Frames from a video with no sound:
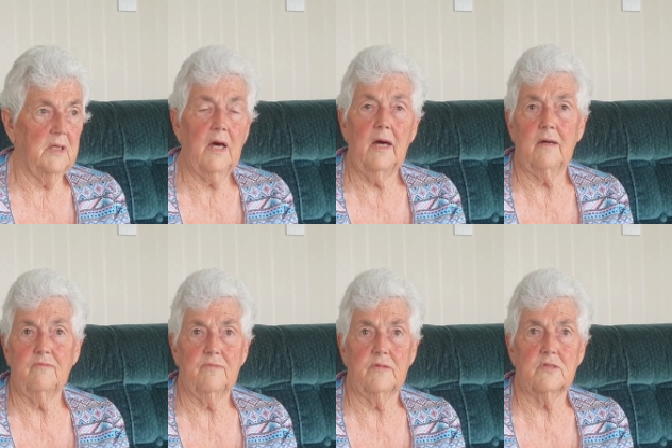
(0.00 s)
half
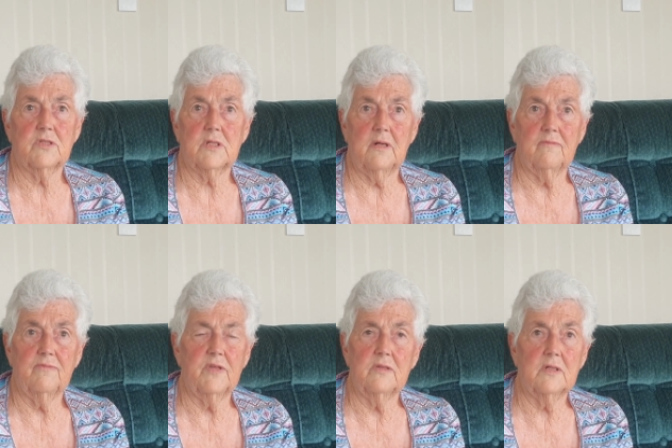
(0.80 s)
the stuff
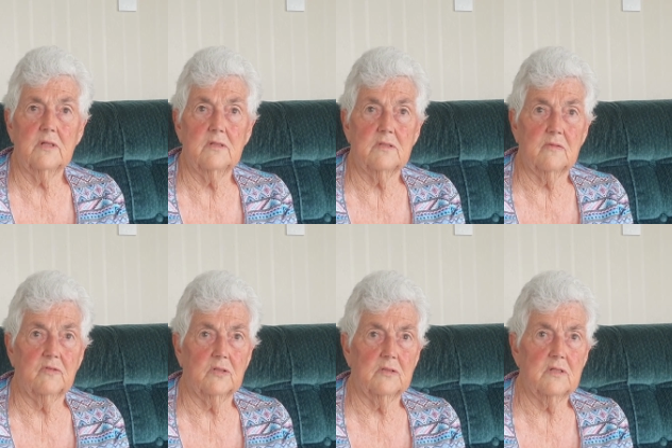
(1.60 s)
that the kids have
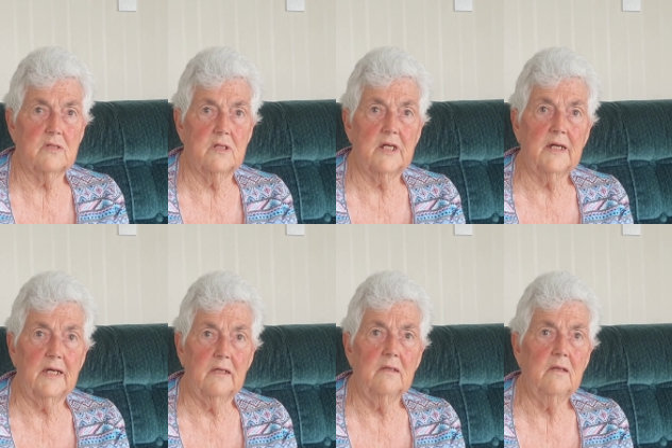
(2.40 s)
got
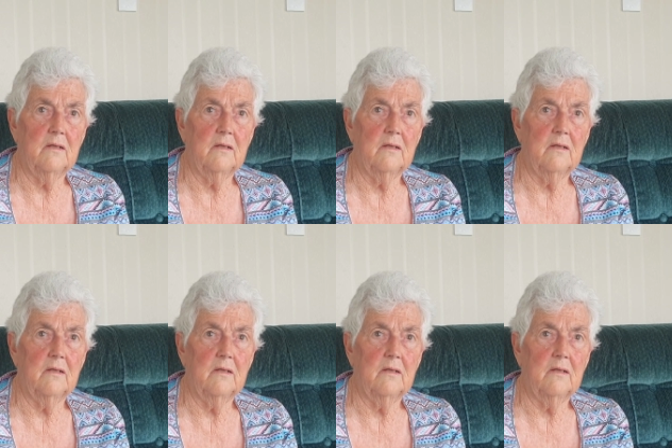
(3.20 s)
today.